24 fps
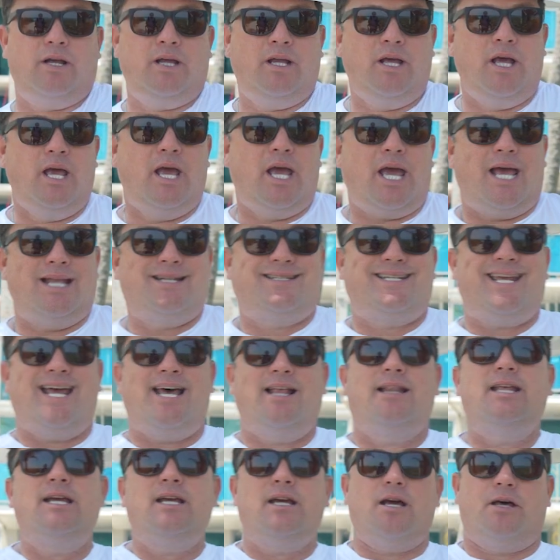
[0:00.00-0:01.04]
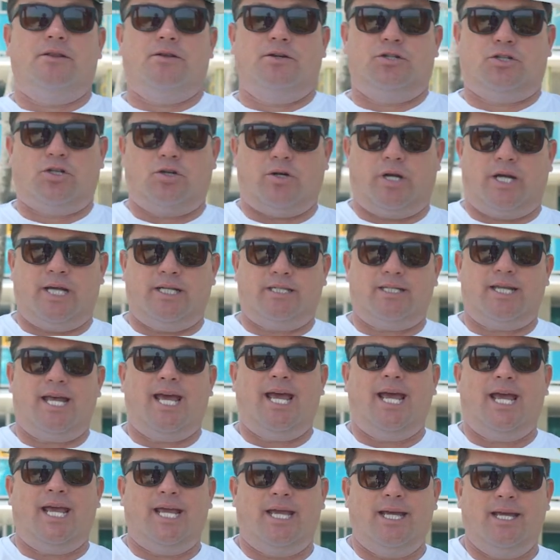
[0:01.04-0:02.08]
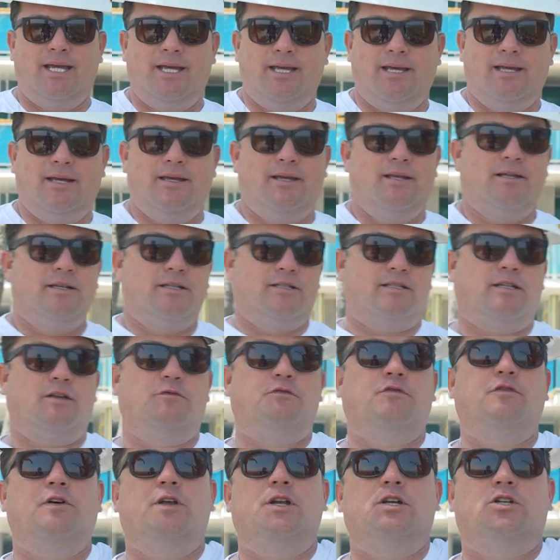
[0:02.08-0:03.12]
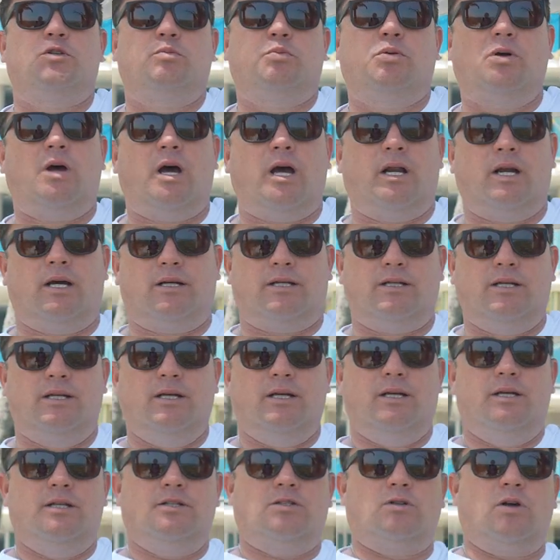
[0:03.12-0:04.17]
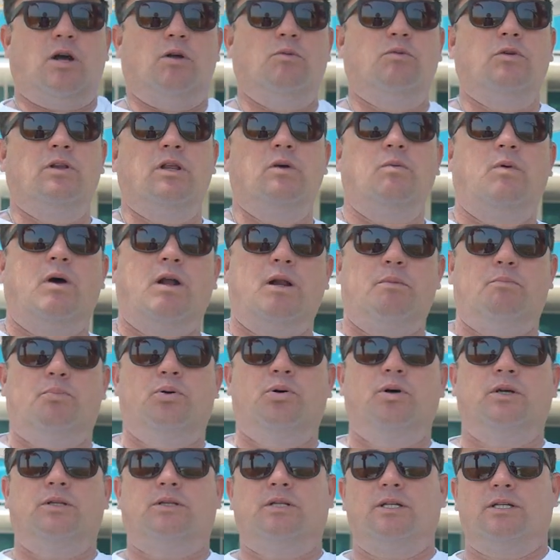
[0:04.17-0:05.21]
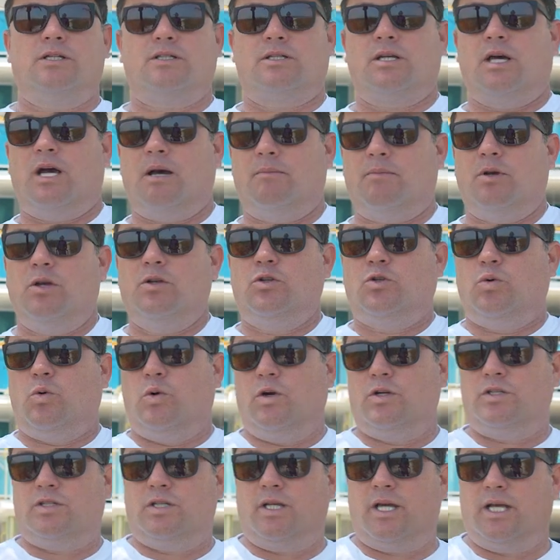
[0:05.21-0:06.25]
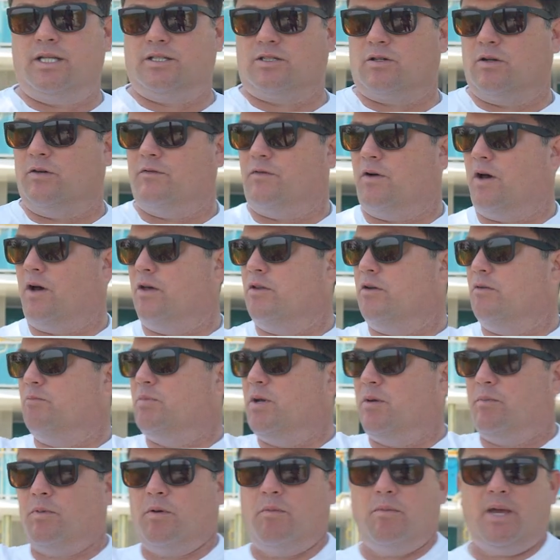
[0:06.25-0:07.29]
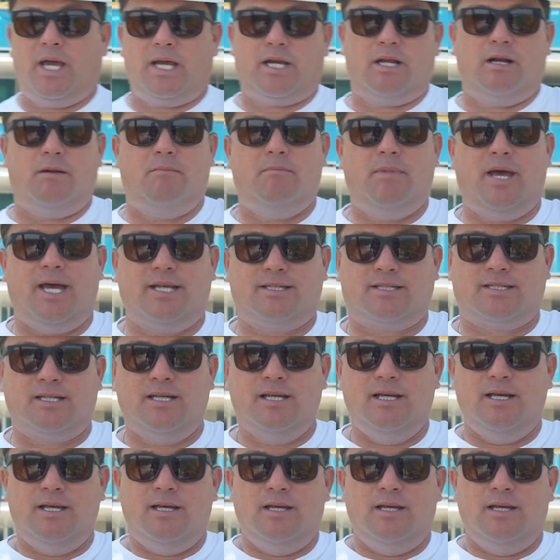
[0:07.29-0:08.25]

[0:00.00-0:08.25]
it, and telling other trades, hey, this is a finished product, so I really wanna put this up towards the end, so if other people are making a mess,